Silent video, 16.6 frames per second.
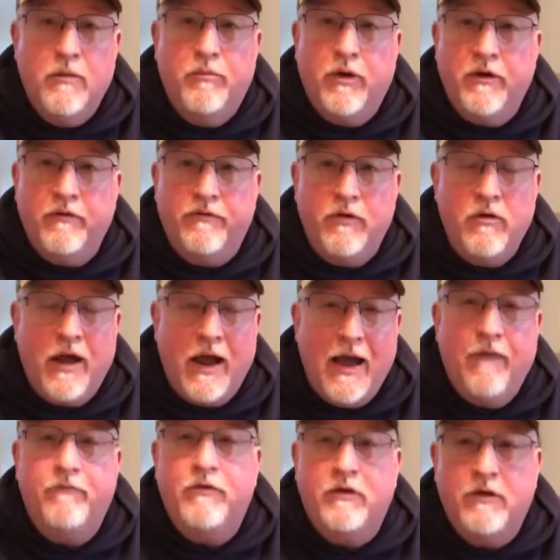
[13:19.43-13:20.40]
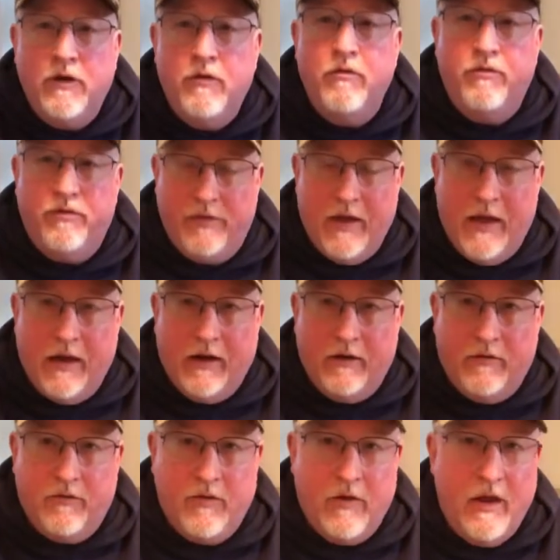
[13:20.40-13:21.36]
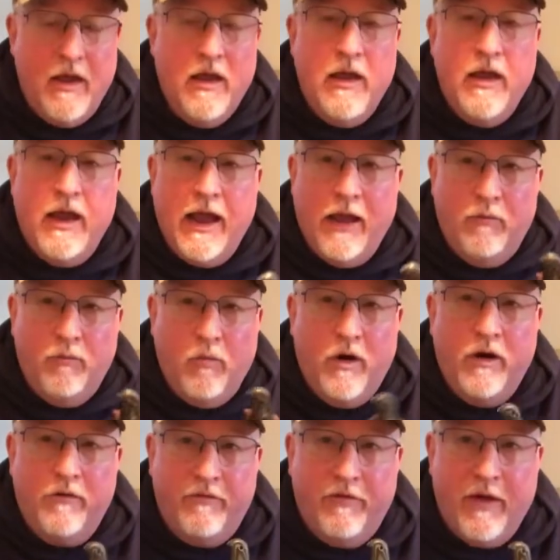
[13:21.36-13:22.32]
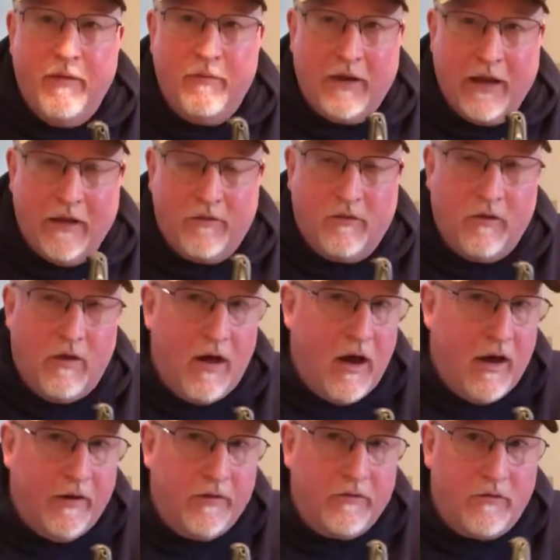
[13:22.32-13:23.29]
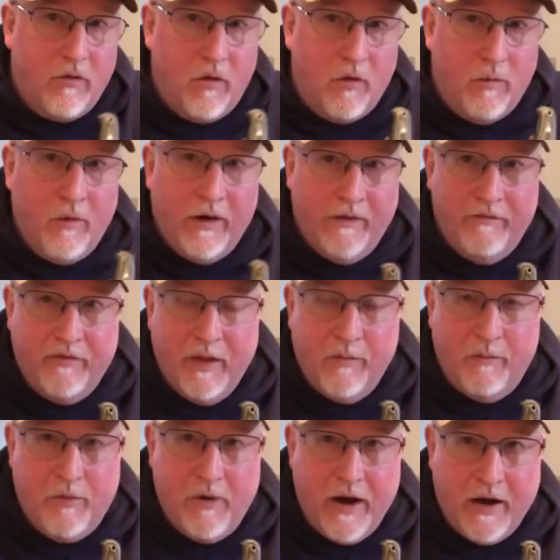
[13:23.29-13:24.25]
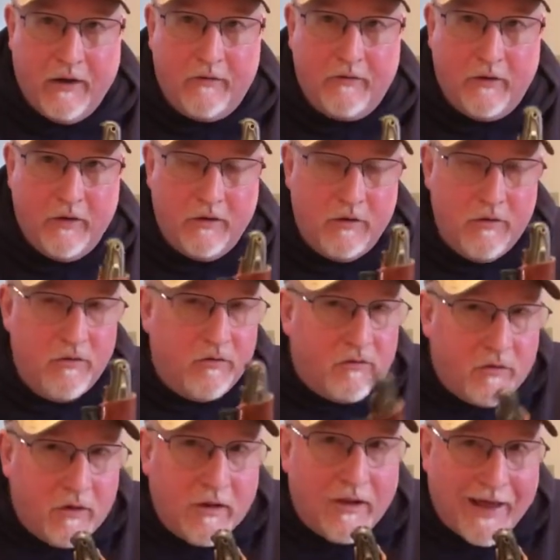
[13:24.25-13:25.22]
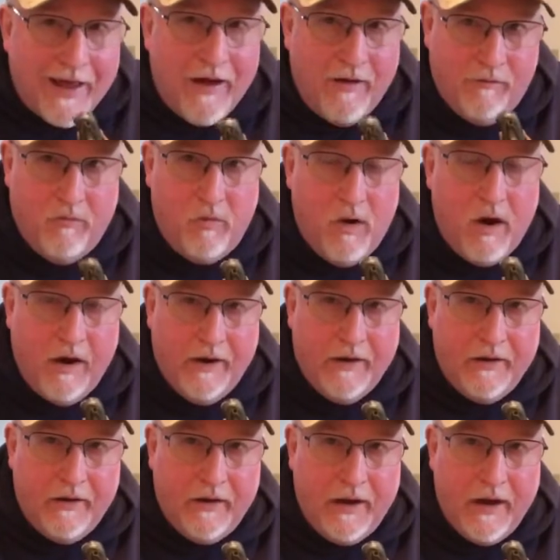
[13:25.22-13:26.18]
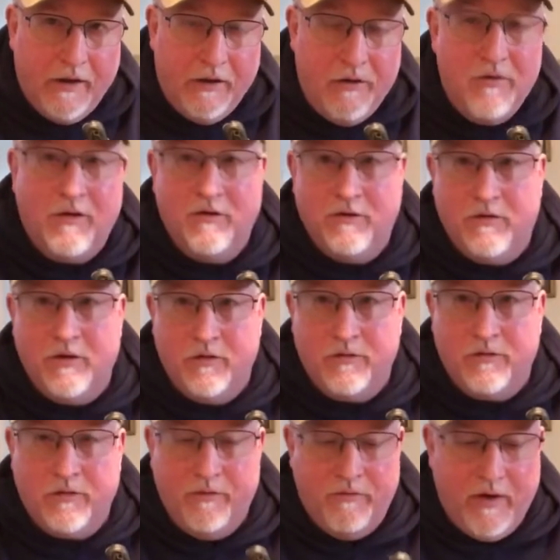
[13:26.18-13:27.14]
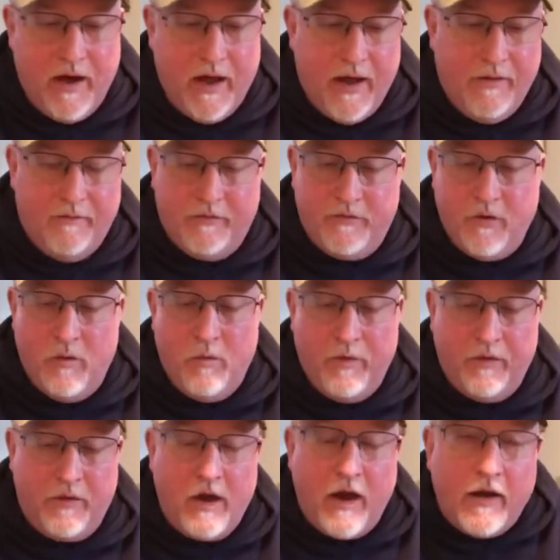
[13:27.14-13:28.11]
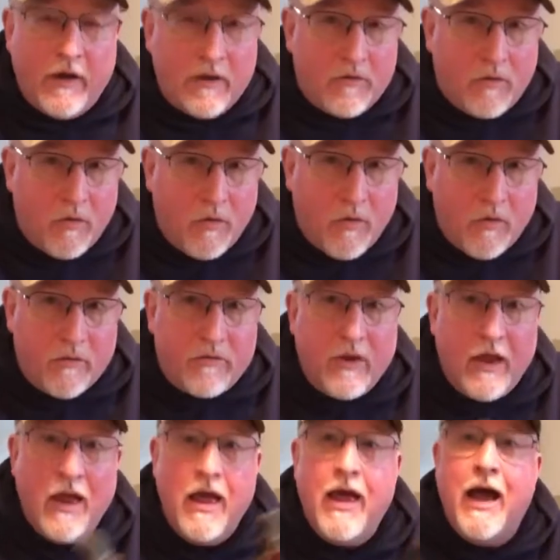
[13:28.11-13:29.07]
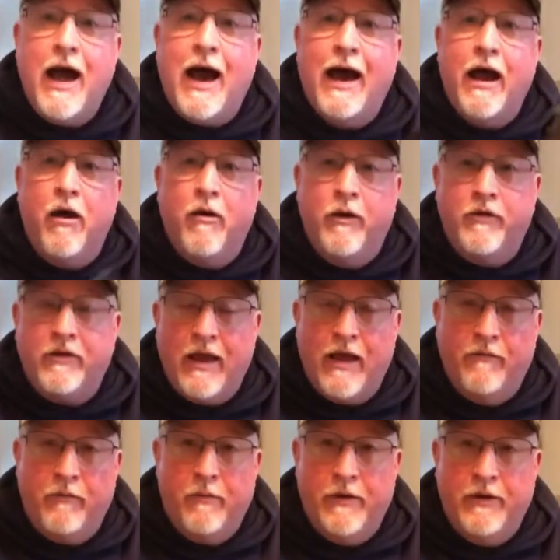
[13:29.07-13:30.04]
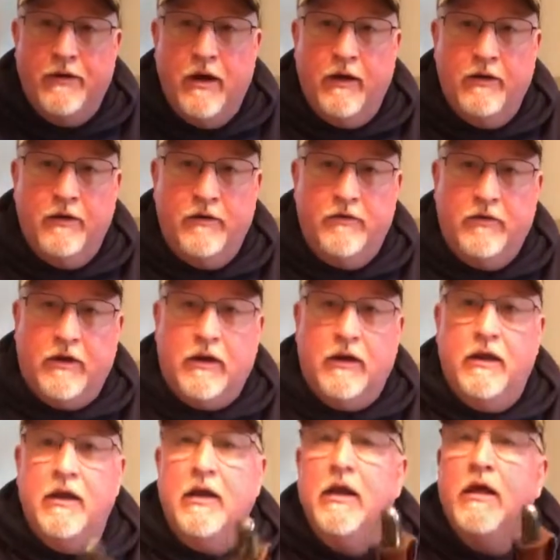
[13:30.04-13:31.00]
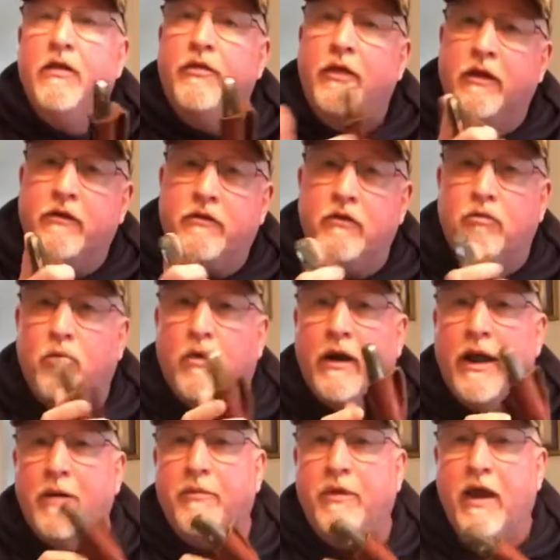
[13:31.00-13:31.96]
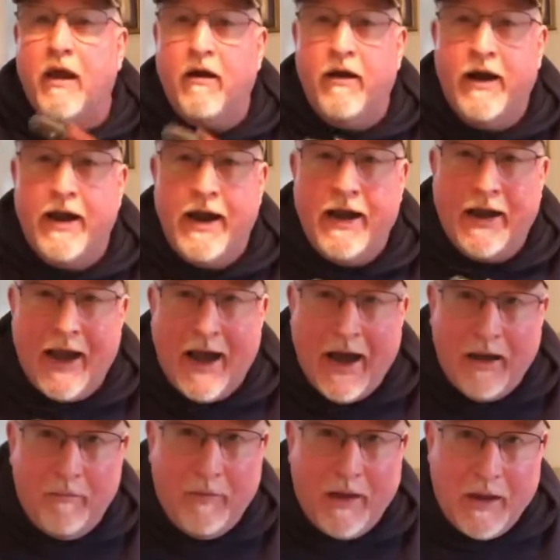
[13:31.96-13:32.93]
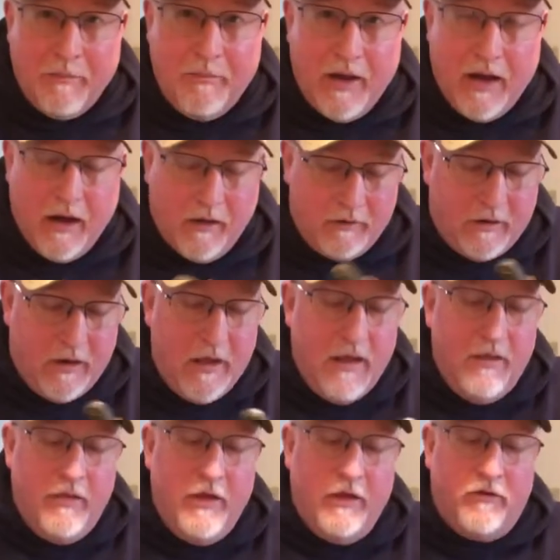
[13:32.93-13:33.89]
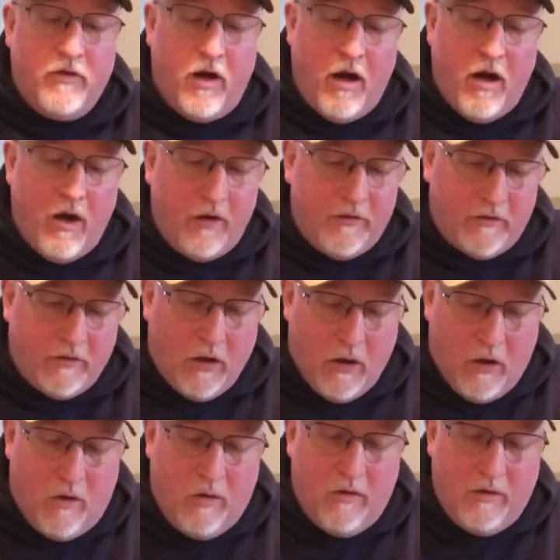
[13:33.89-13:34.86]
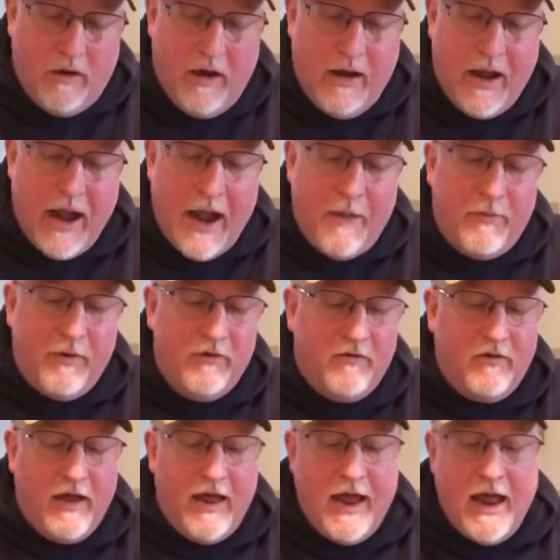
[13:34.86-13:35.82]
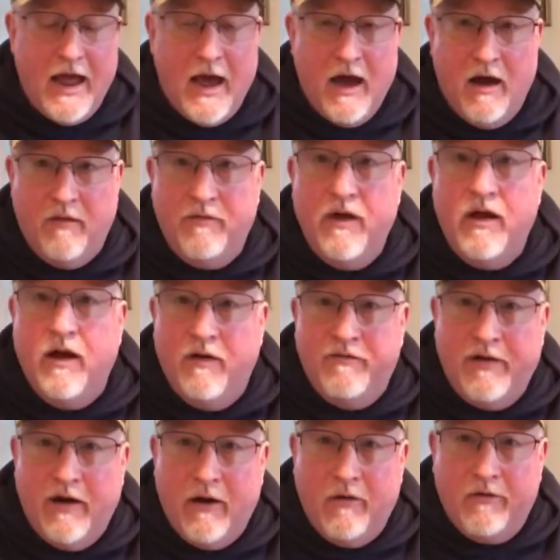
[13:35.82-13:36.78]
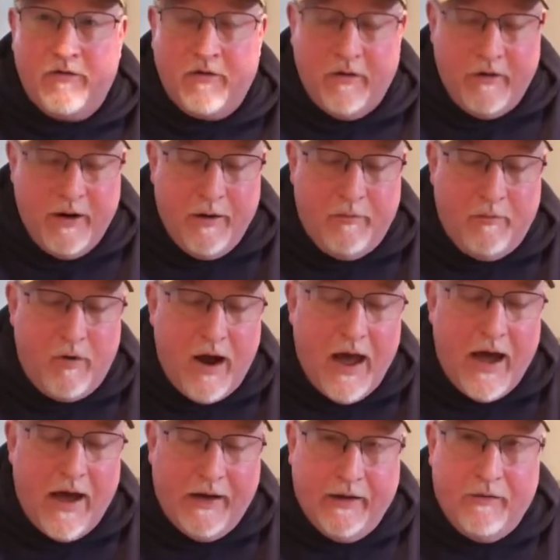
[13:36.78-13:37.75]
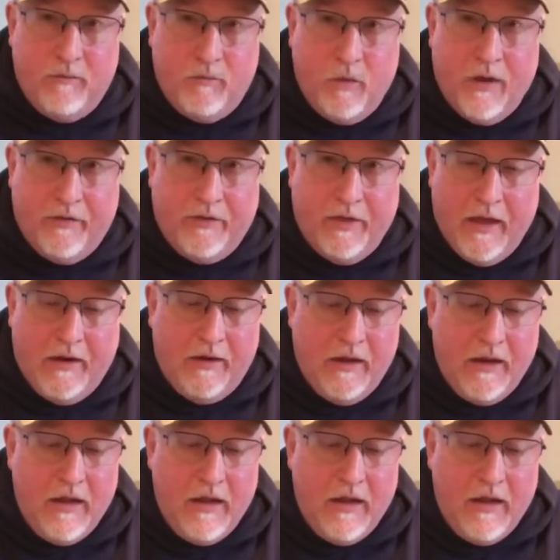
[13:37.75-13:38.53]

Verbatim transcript: But if you have two things and one of them gets lost or one of them breaks, you still have one and you can still survive. So with cutting tools, I always have a redundancy. This is what I'm carrying on my belt. This also happens to have a ferrocerium rod with it.